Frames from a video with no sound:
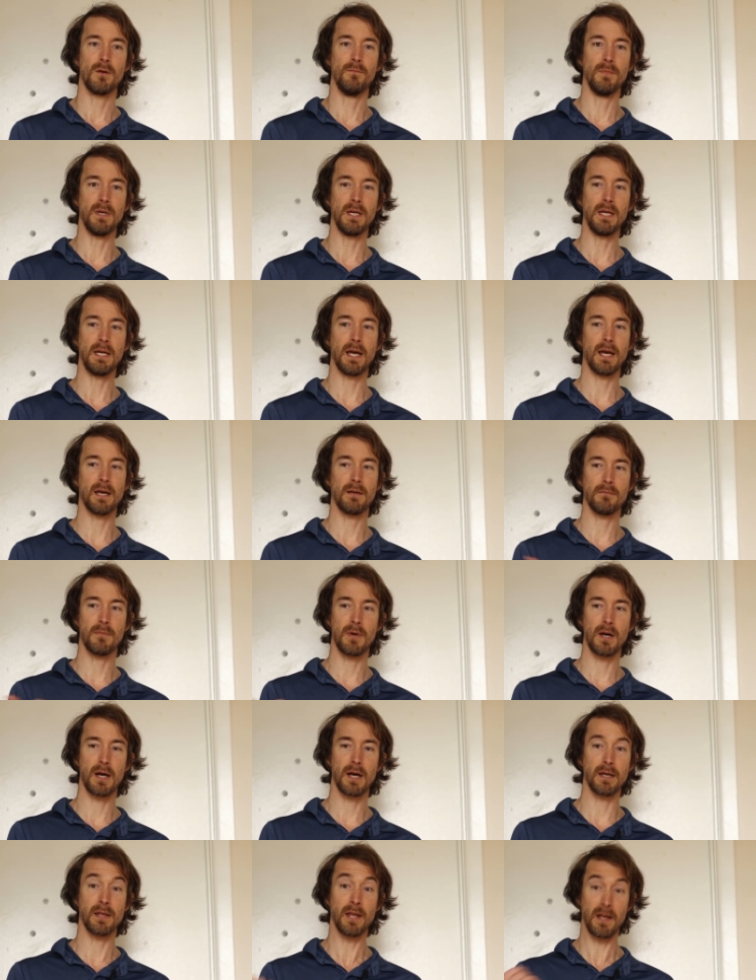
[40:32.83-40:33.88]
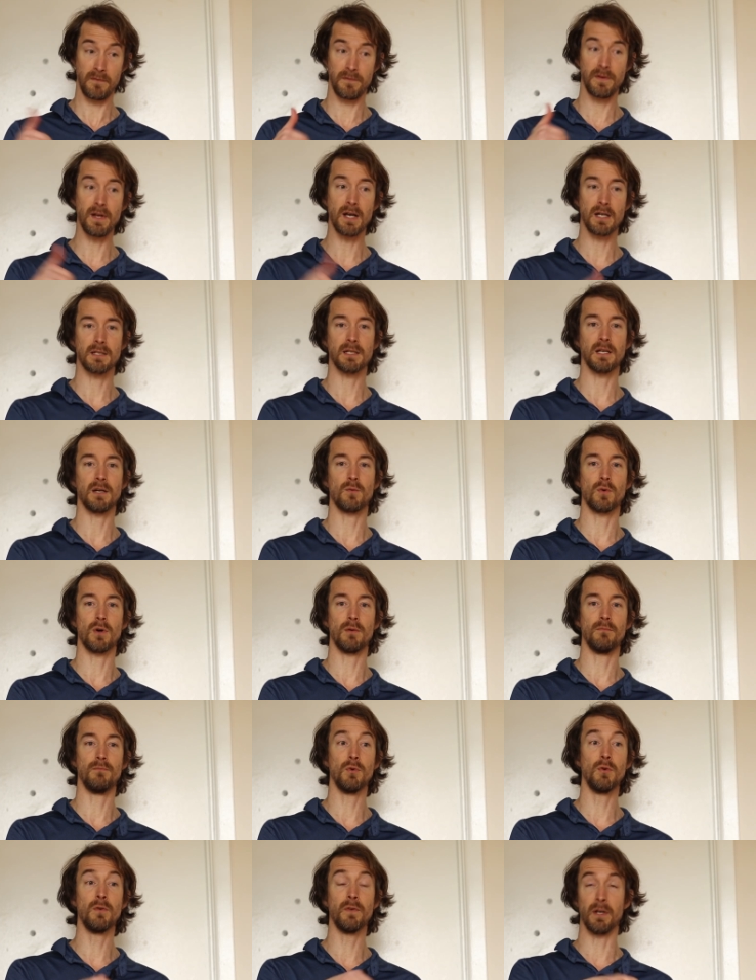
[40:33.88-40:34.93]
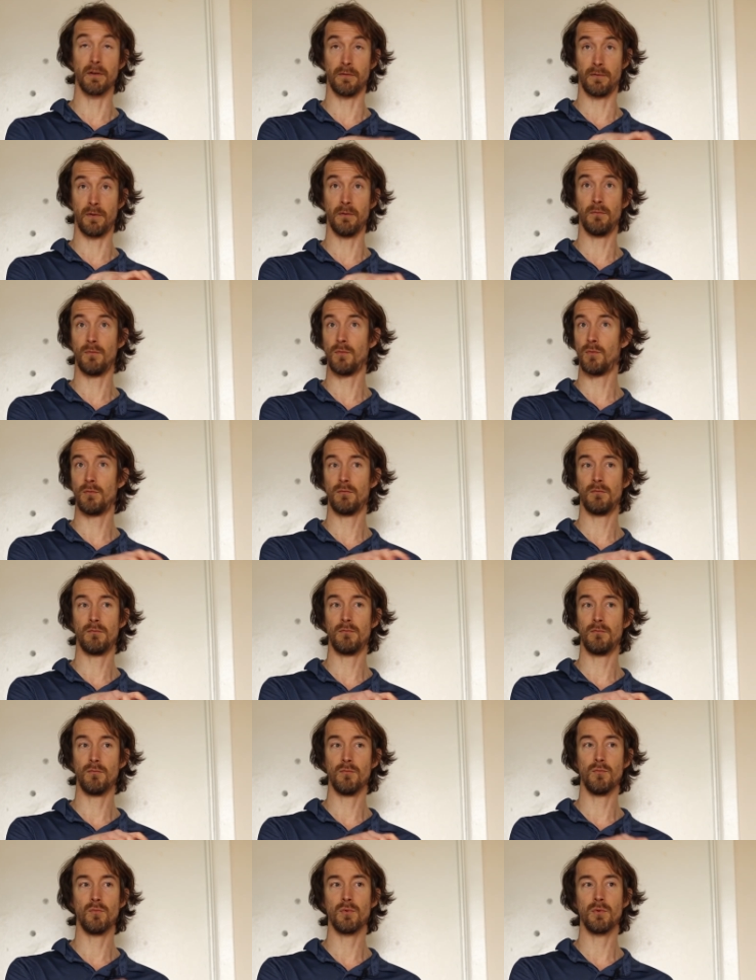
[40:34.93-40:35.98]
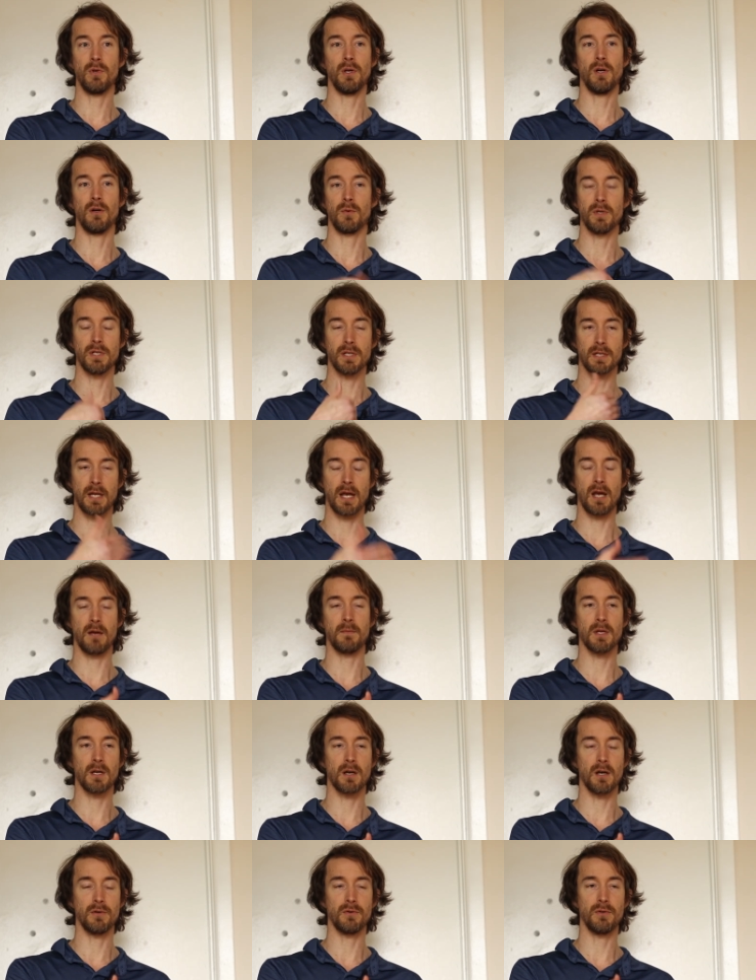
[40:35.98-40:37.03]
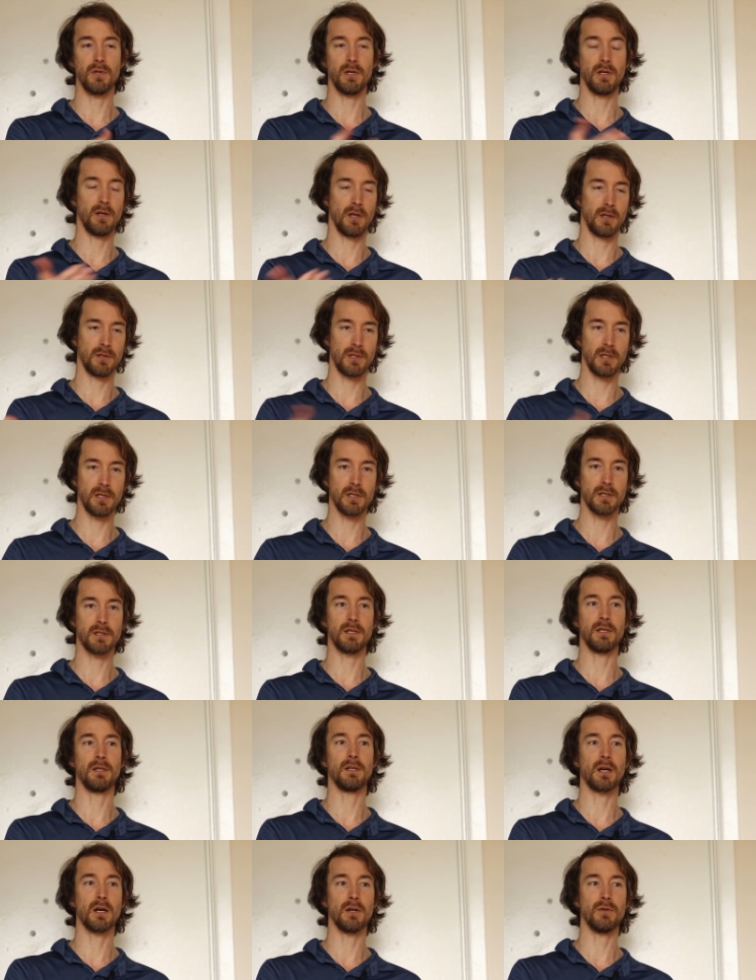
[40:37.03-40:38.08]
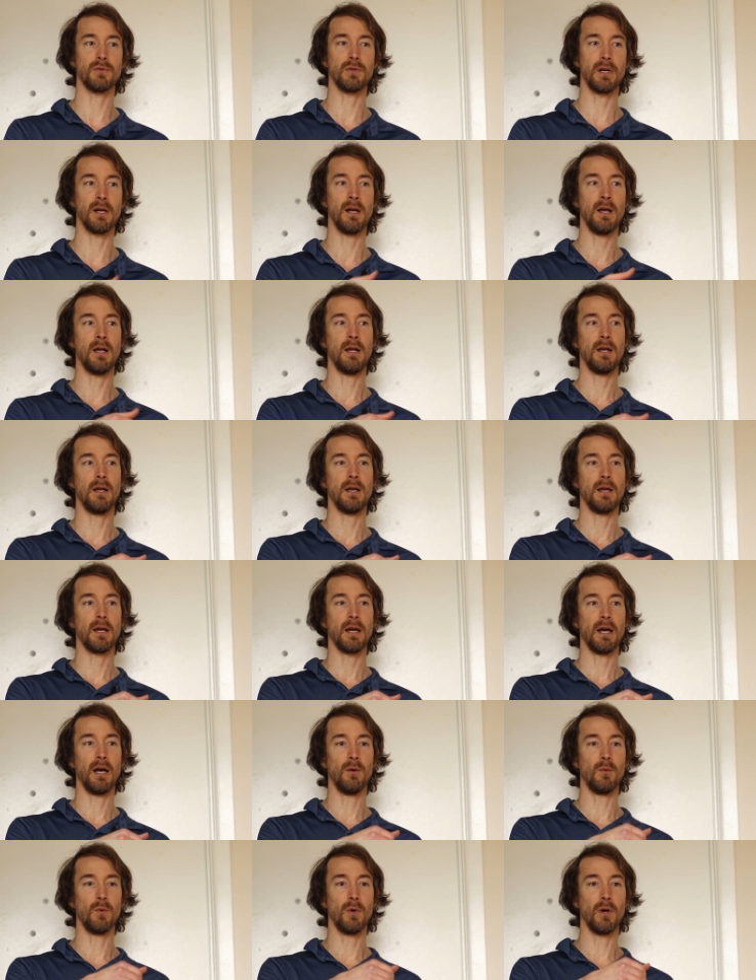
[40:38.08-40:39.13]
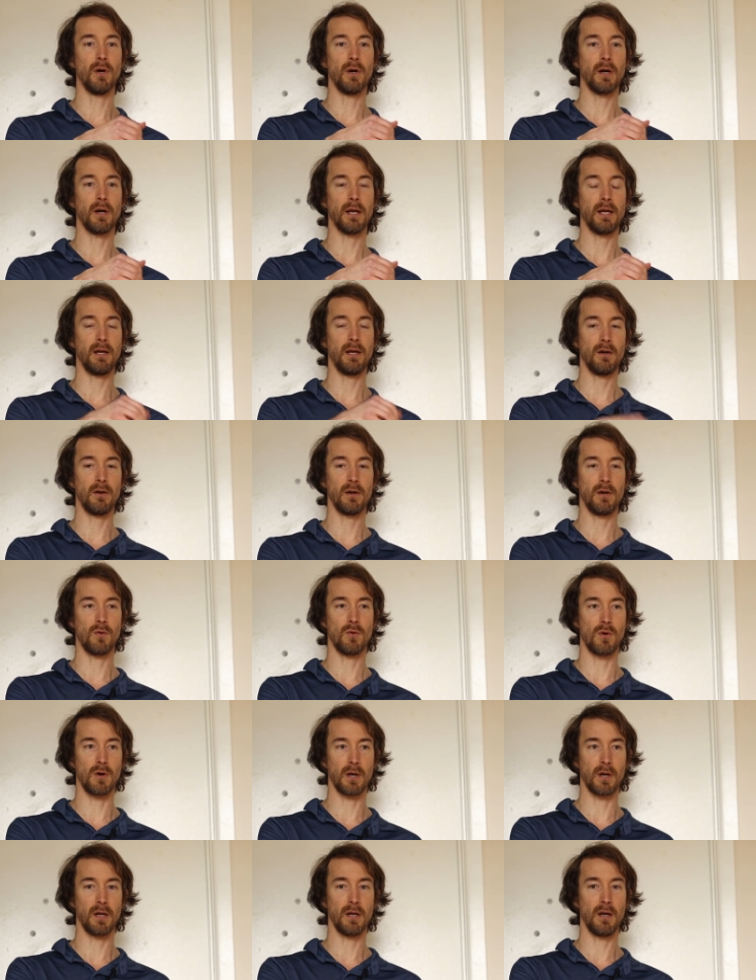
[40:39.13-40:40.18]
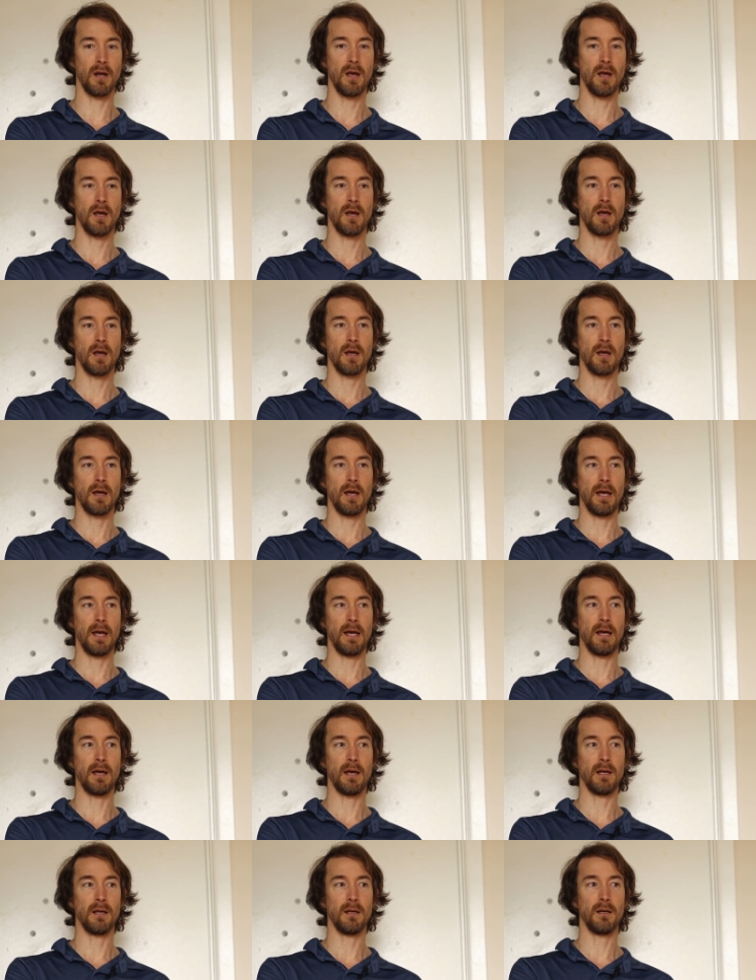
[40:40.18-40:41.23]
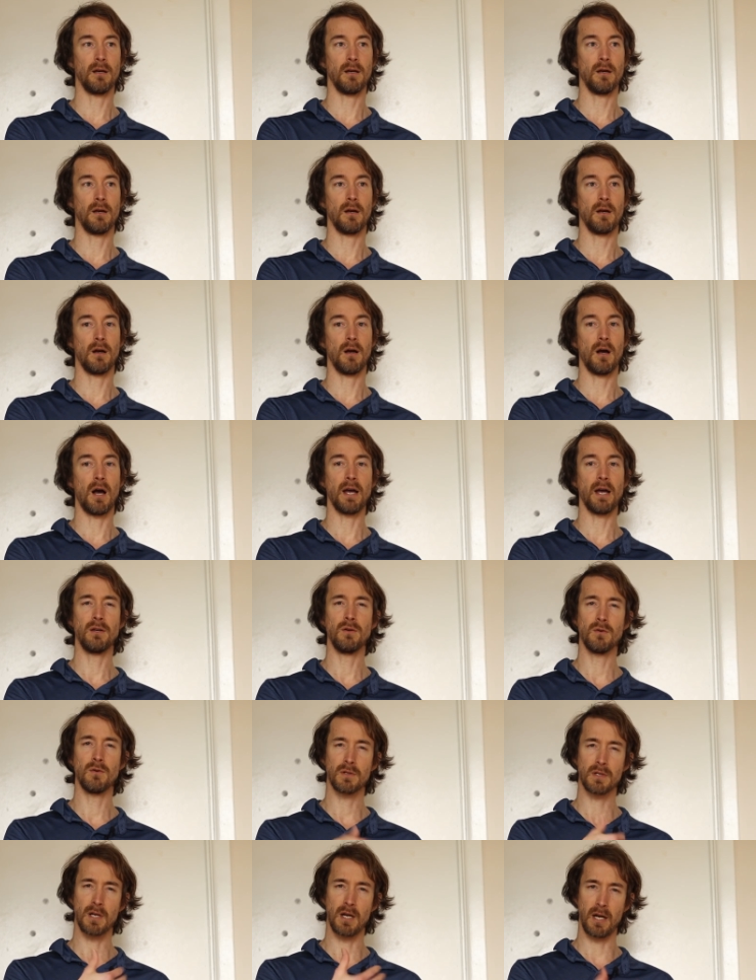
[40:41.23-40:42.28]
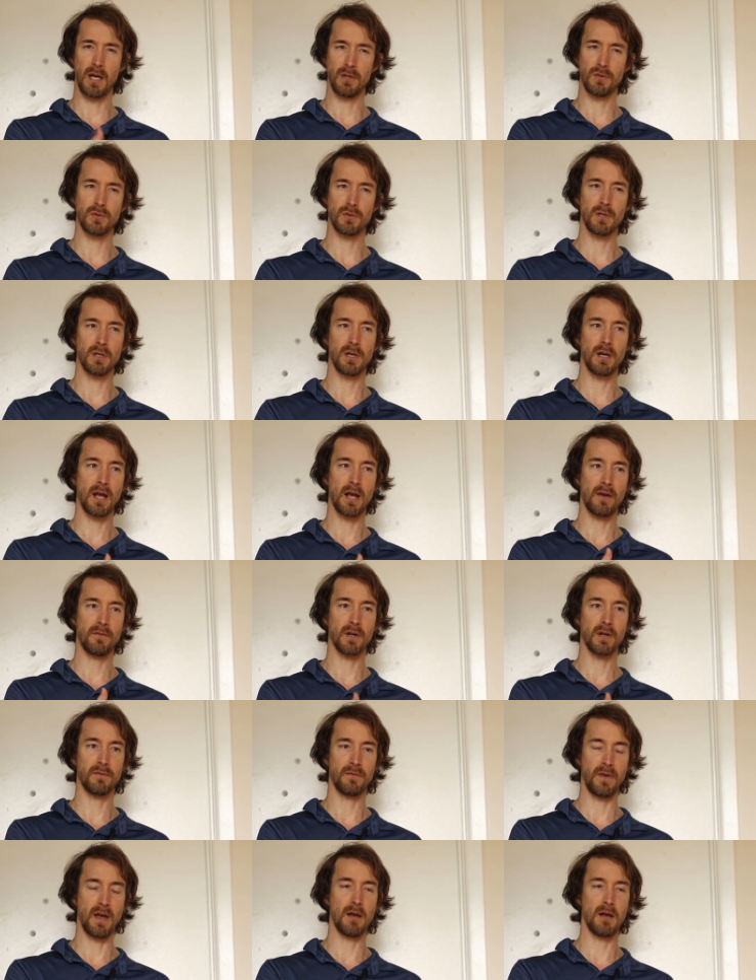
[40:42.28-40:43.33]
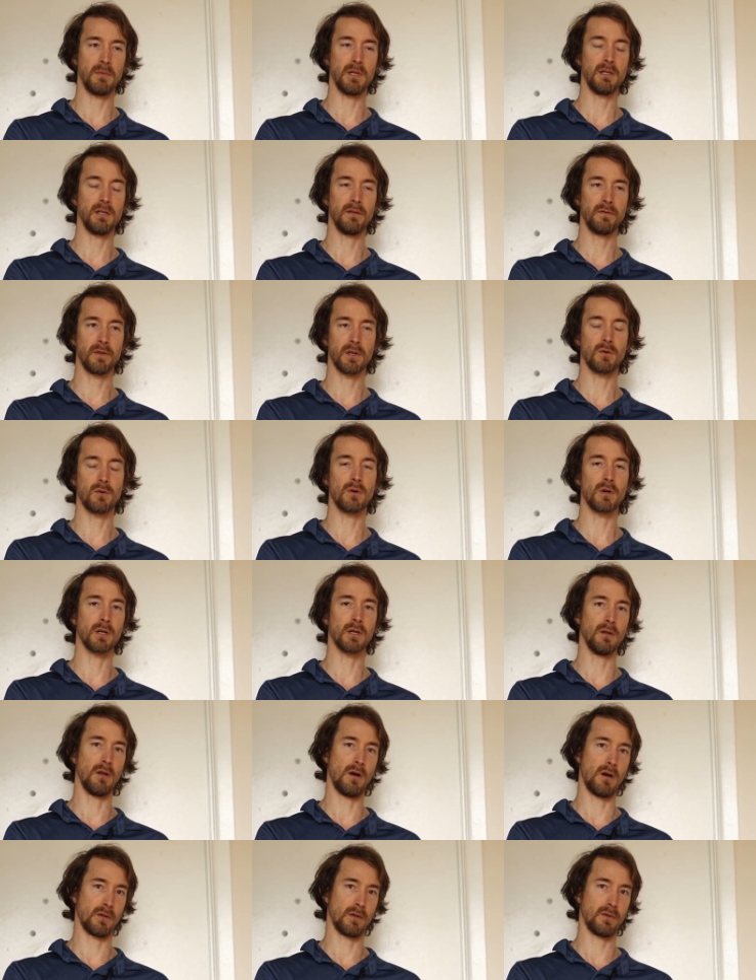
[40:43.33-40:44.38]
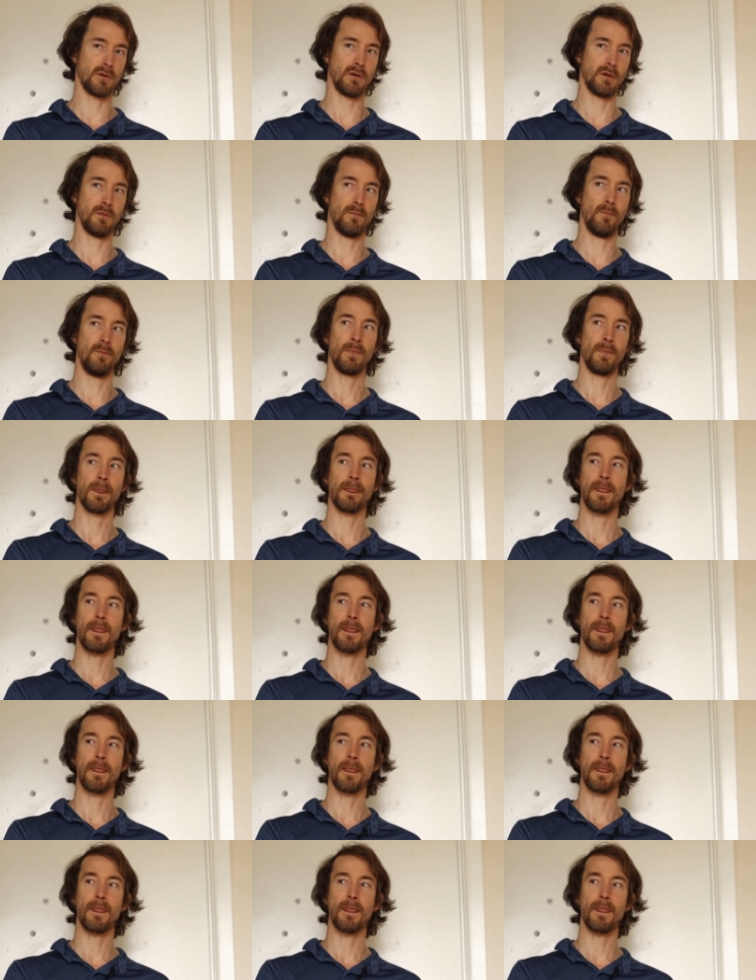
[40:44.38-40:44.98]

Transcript: me and my then fiance were moving from, we just came in the country, she just seen the country, and we're here in Oregon. And I knew I was kind of interested in having a family, living in Oregon long term,